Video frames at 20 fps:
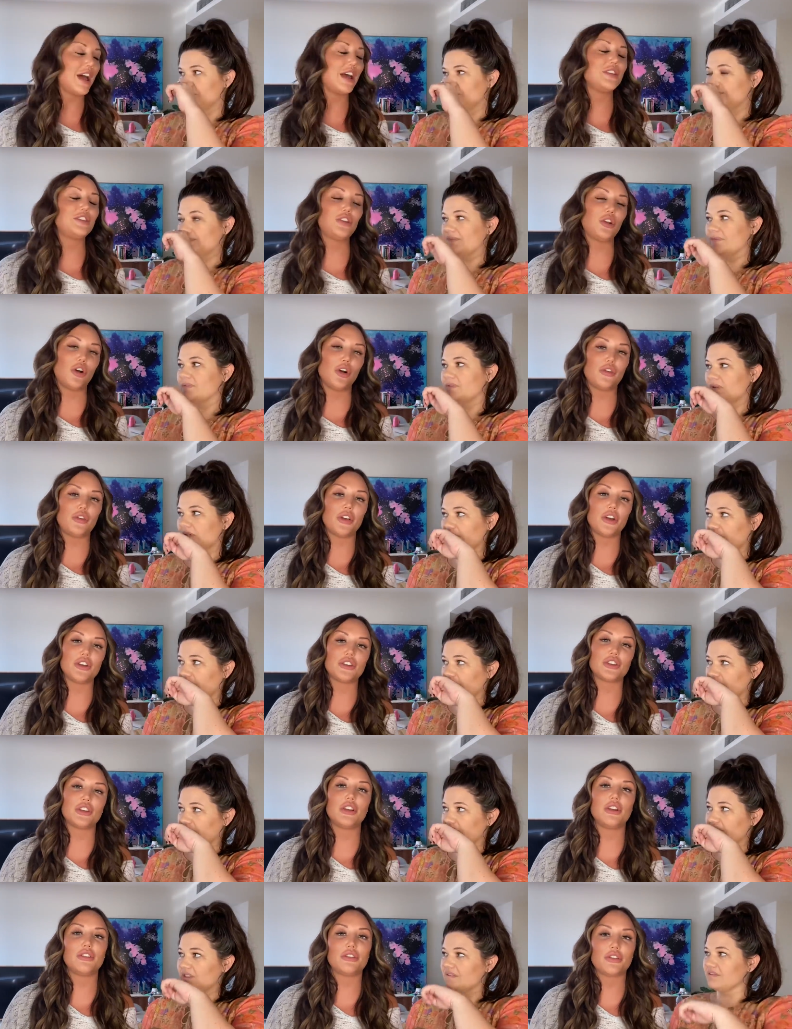Speaker 1: is your version
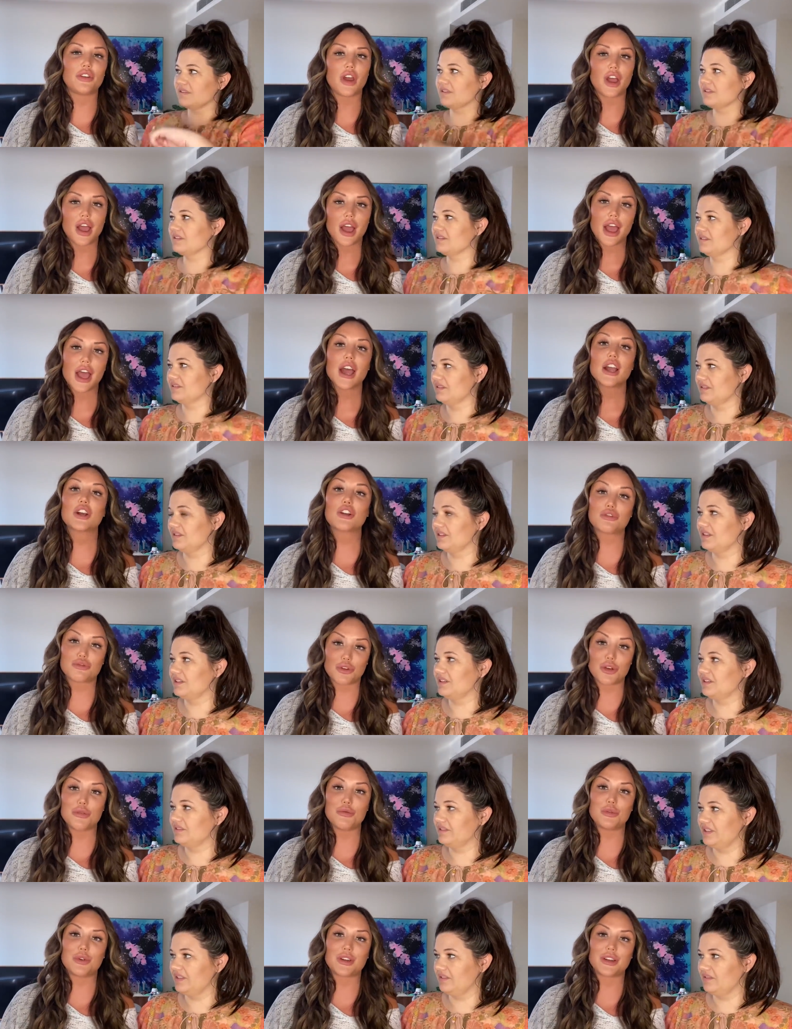of
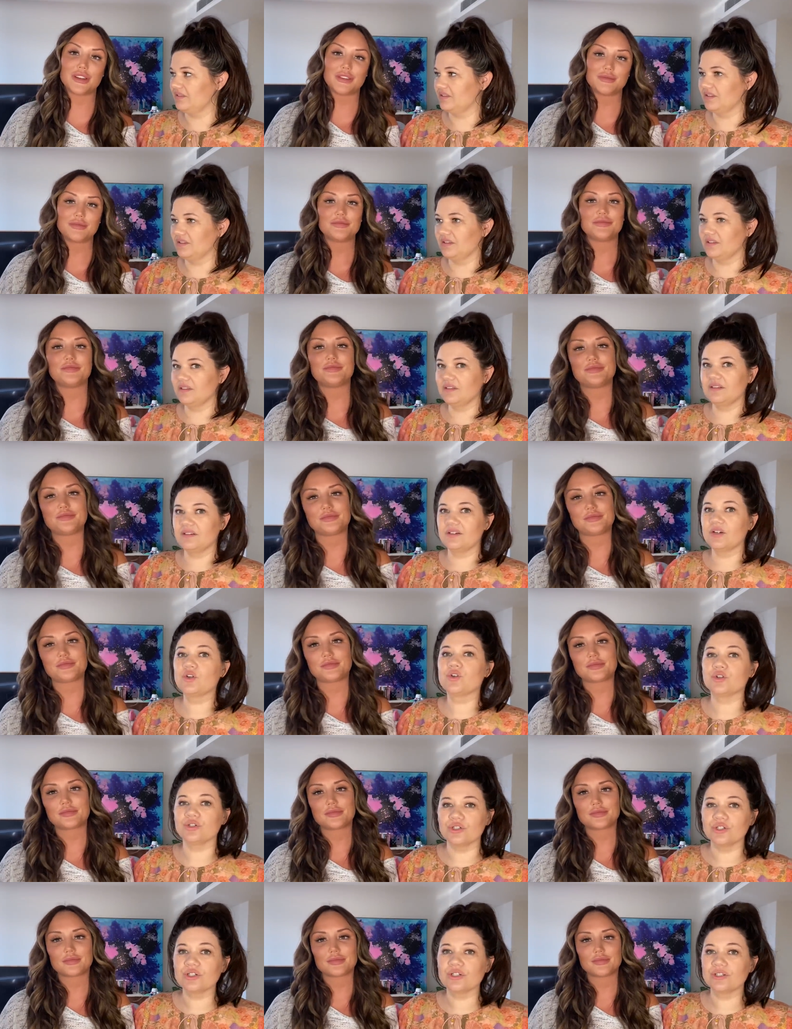crook
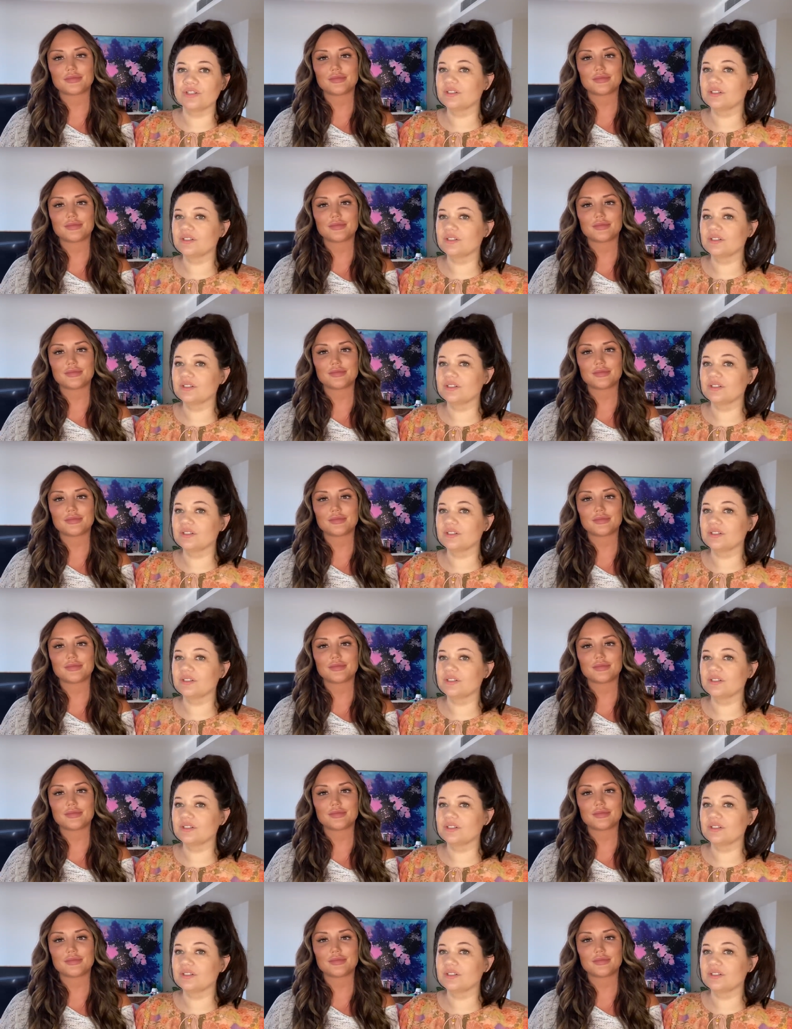crook,